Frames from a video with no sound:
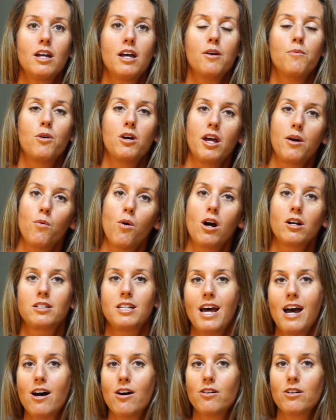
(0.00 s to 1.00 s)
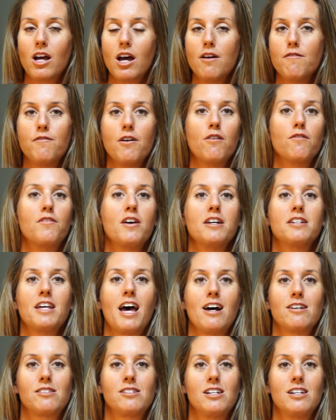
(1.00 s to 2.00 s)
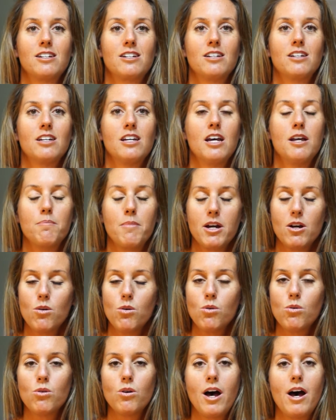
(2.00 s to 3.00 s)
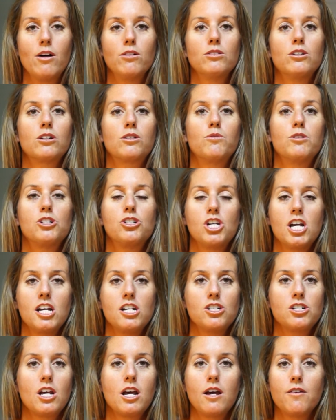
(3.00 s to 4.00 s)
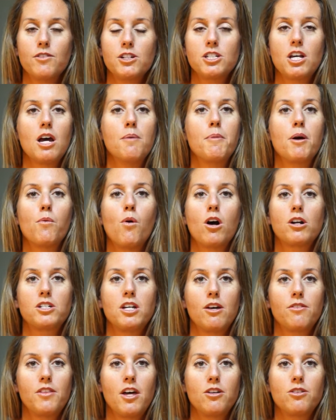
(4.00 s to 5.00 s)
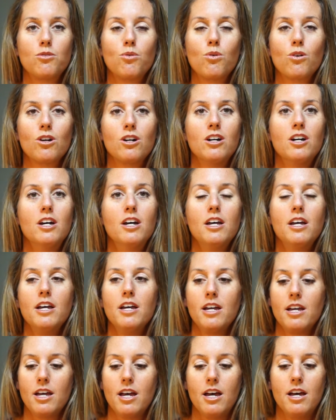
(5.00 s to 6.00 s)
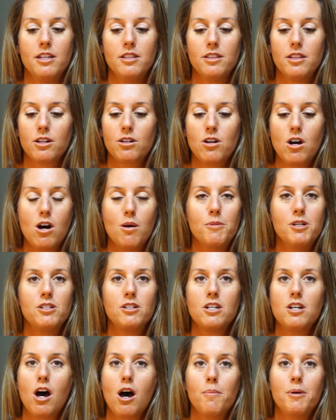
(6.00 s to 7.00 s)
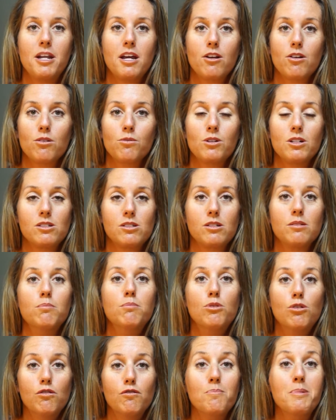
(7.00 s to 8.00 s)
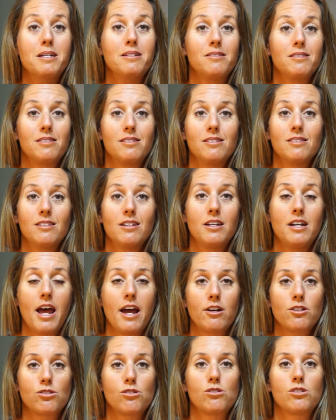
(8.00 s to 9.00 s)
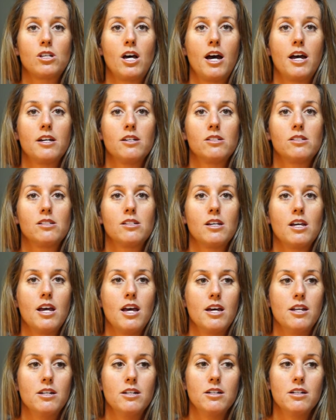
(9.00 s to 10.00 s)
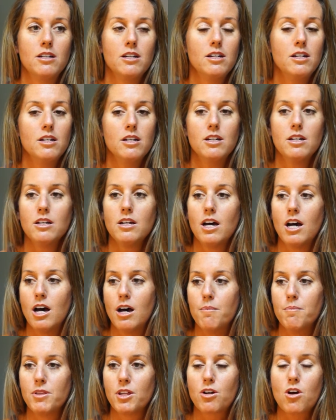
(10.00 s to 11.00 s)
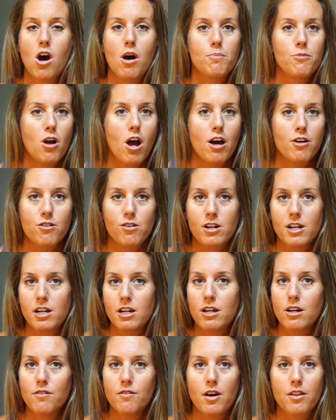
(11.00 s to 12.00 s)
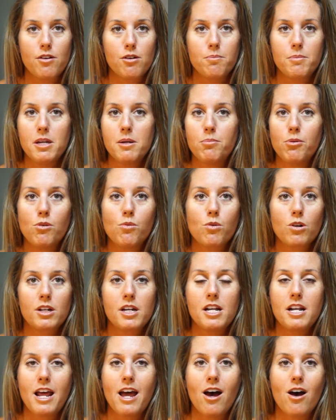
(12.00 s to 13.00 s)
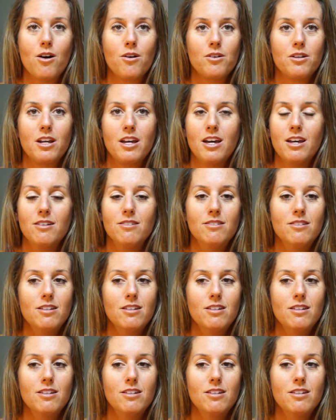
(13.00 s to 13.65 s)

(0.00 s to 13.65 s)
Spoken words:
and when I walked out, I felt fantastic. And my whole outlook would change every time I walked out that door. And the common denominator was movement and exercise and the camaraderie of other people working out, and